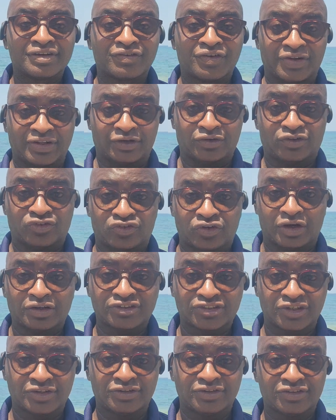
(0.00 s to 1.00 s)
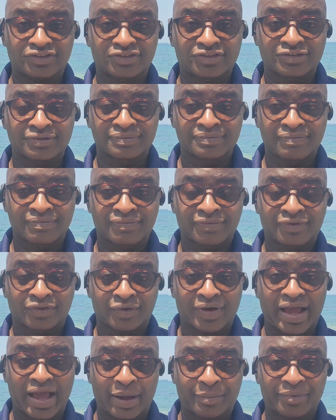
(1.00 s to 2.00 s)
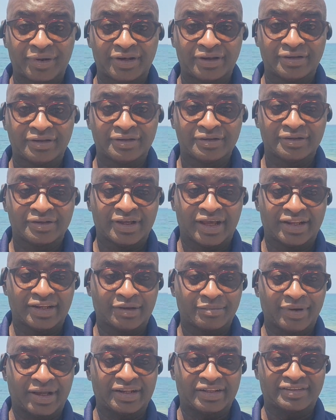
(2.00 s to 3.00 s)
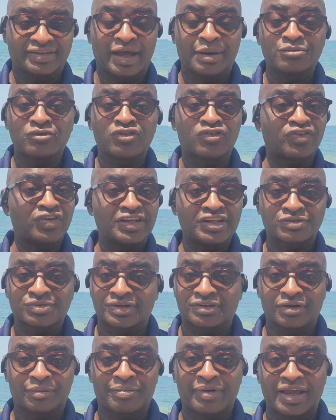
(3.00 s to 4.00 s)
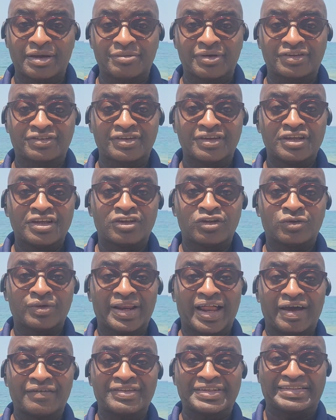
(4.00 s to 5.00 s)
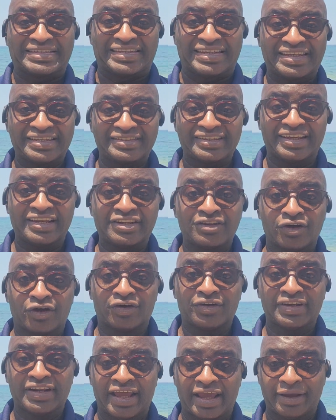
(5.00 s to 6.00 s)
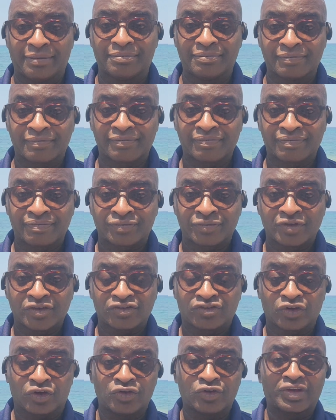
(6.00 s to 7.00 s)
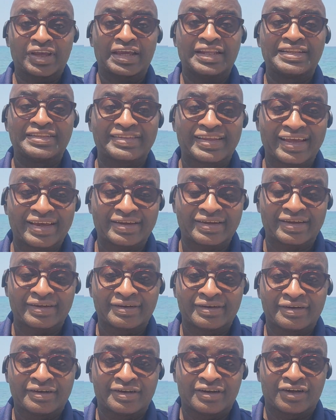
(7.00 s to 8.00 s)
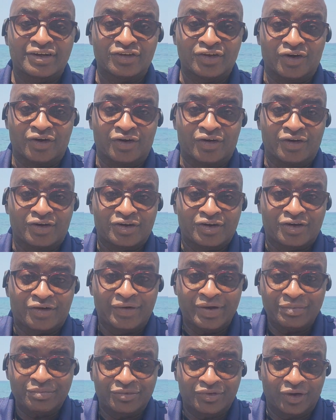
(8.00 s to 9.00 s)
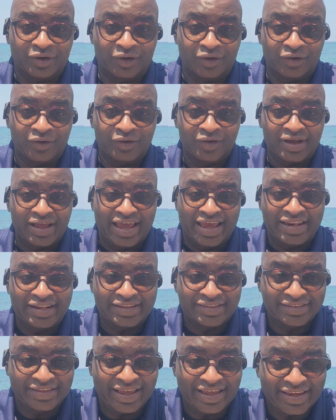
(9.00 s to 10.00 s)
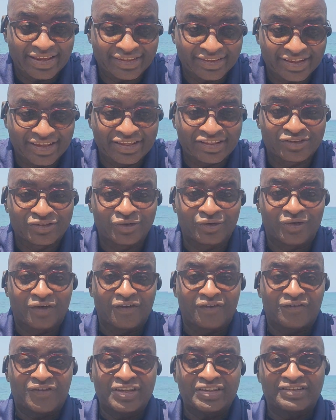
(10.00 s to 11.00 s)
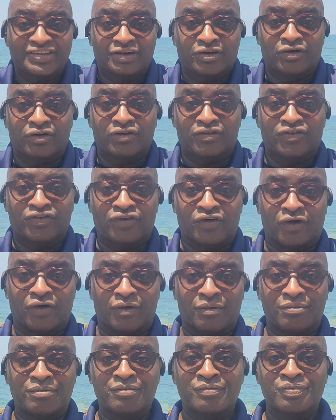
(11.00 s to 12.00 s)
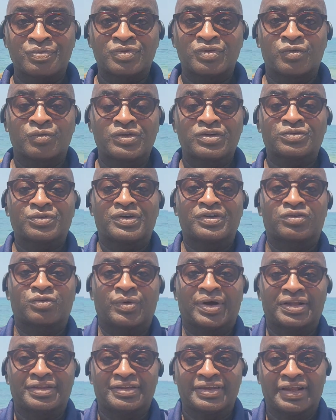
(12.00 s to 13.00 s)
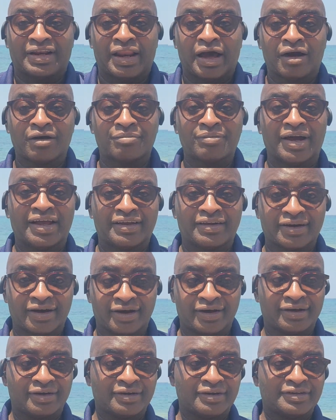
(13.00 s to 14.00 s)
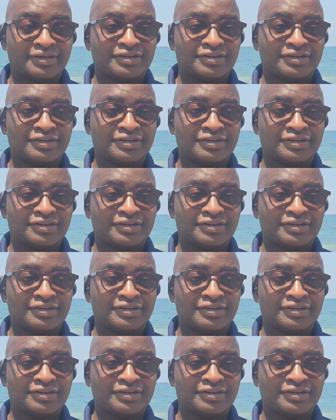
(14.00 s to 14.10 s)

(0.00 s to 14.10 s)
for the constructions to happen, and then by the time you finish with your payments, you will have the deed in your name, so you can take your crypto and take it into physical form, which was what allowed Micah